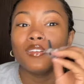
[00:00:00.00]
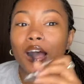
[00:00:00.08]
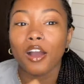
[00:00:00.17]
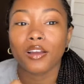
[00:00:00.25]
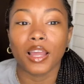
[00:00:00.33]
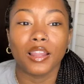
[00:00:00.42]

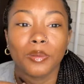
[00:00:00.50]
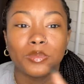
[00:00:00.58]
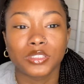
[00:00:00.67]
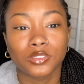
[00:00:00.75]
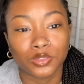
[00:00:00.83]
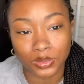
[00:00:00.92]
Okay, let me
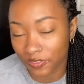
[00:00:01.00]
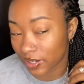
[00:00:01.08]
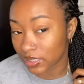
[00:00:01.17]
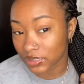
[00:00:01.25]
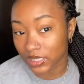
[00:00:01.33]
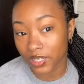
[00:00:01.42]

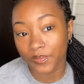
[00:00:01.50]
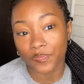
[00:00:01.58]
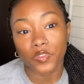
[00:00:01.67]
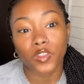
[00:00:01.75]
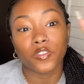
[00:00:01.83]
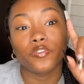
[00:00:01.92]
rephrase that.
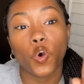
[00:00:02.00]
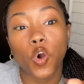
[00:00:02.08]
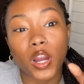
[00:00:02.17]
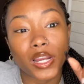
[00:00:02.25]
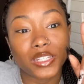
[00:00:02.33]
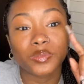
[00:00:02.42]

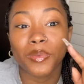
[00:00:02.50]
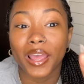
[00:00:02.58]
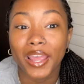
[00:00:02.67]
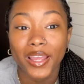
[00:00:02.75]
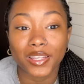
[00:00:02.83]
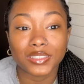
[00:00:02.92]
Four is
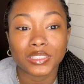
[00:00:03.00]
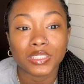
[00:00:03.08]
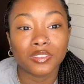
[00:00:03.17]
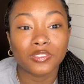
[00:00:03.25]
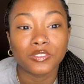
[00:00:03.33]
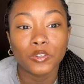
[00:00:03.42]
max.
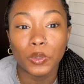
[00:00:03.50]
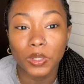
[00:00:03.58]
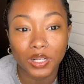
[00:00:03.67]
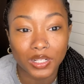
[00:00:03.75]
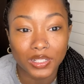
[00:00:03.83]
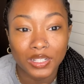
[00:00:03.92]

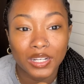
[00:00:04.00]
Four